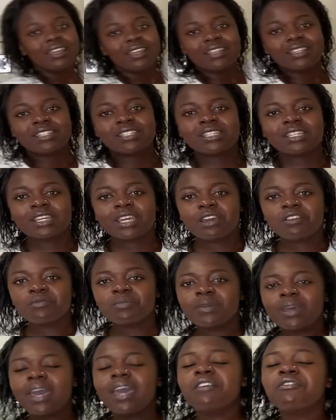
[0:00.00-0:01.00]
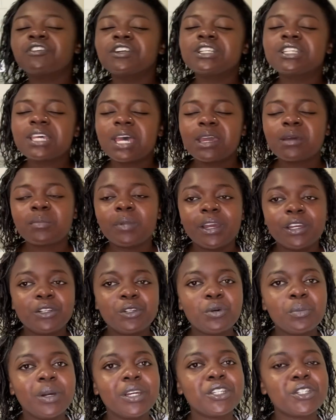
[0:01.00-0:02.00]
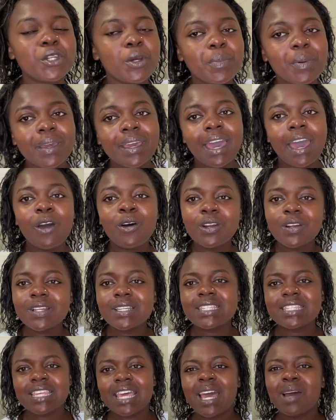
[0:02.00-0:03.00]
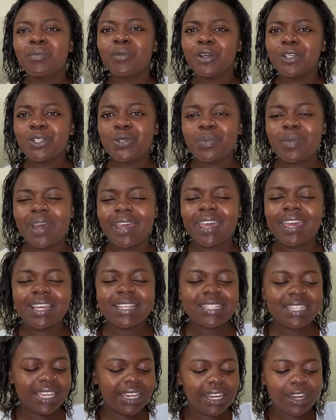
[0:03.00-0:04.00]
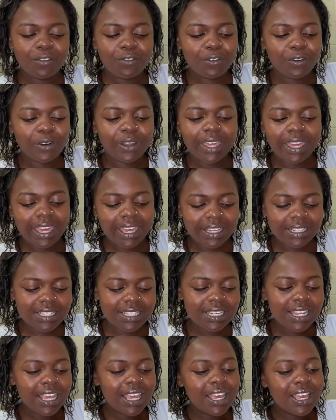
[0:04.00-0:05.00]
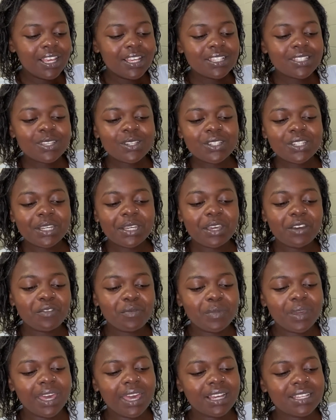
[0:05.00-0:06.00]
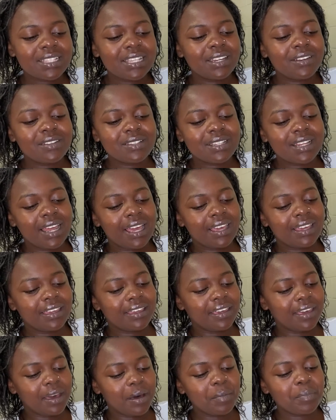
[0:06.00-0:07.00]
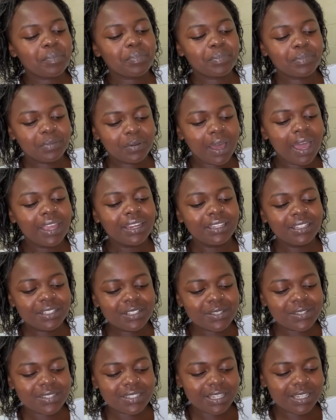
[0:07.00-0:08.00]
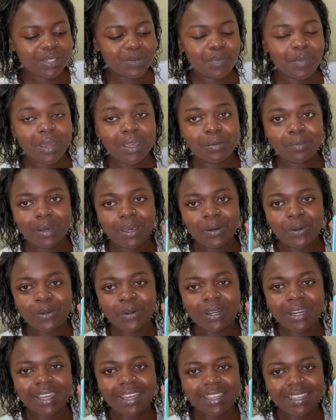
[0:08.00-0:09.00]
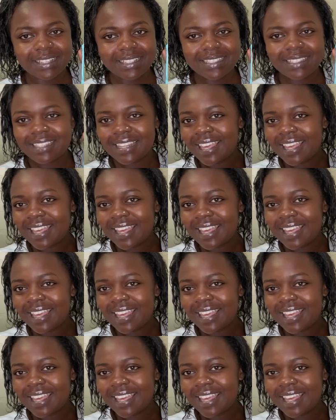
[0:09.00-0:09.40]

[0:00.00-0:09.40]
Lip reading: She gave me, every time I do my shopping, I always say I'm going to buy eggs and I forget. So she gave me eggs and I was like, yep, I need to start buying my own eggs.